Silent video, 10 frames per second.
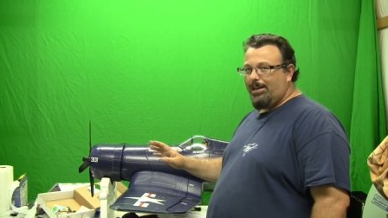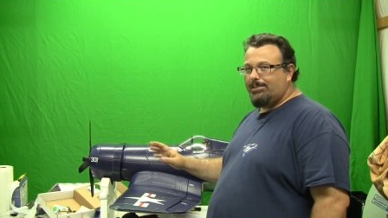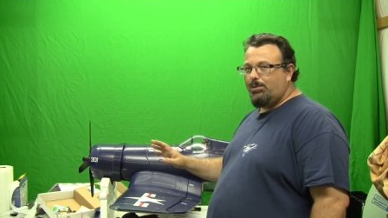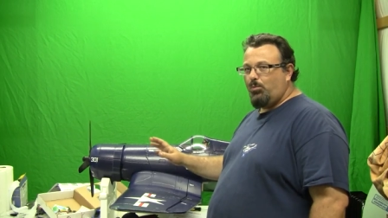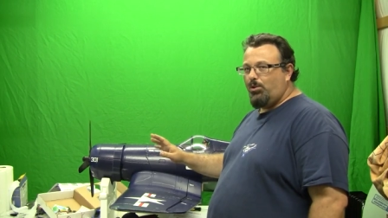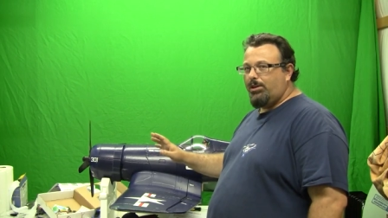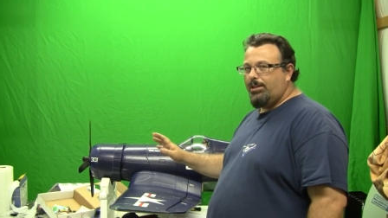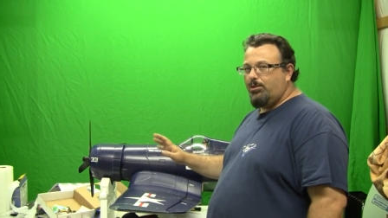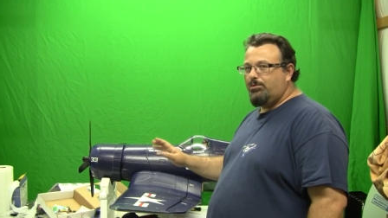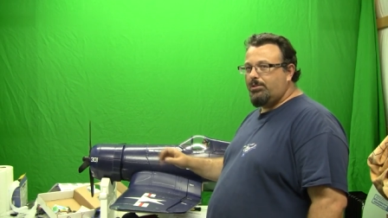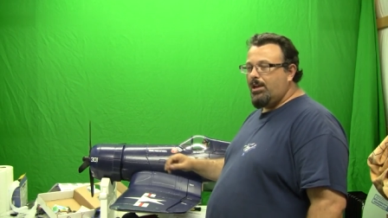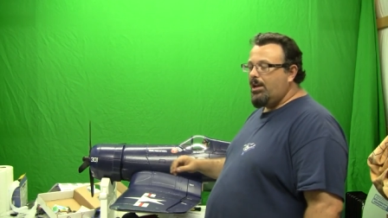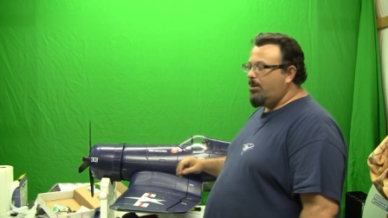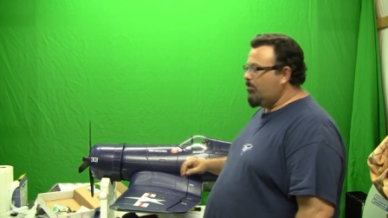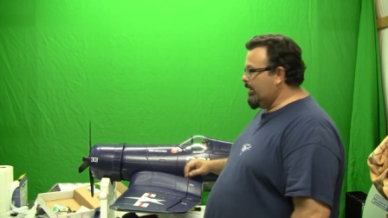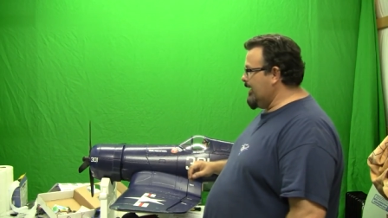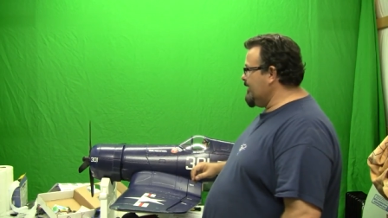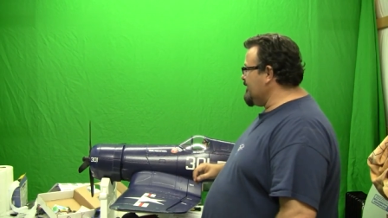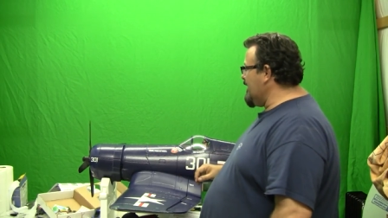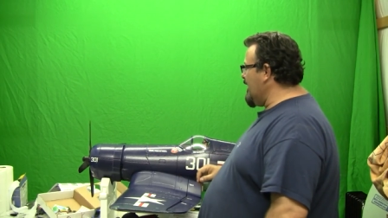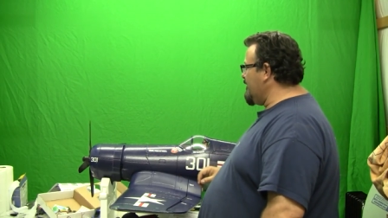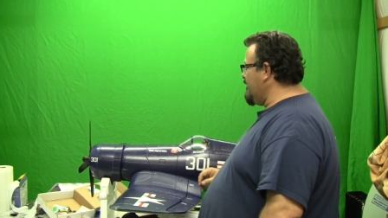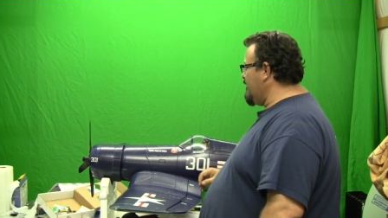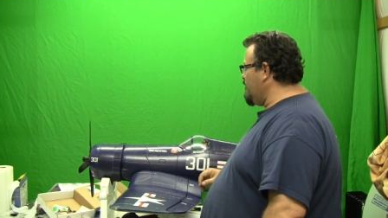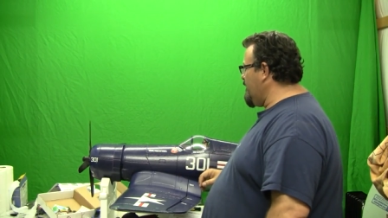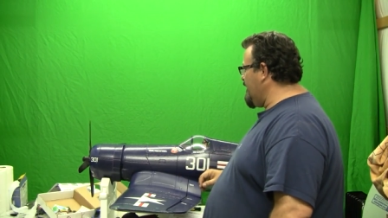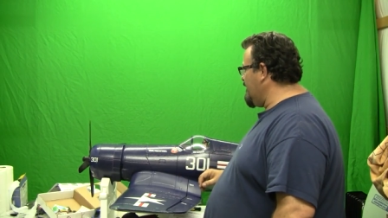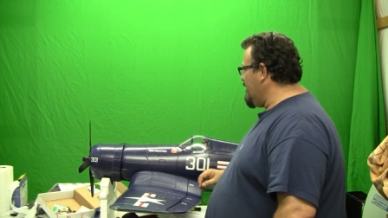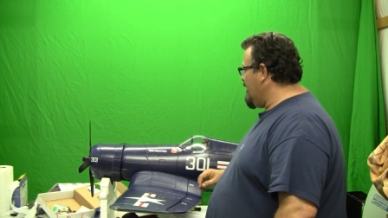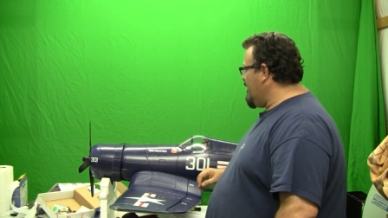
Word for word: like I said, one of those blades down a little bit.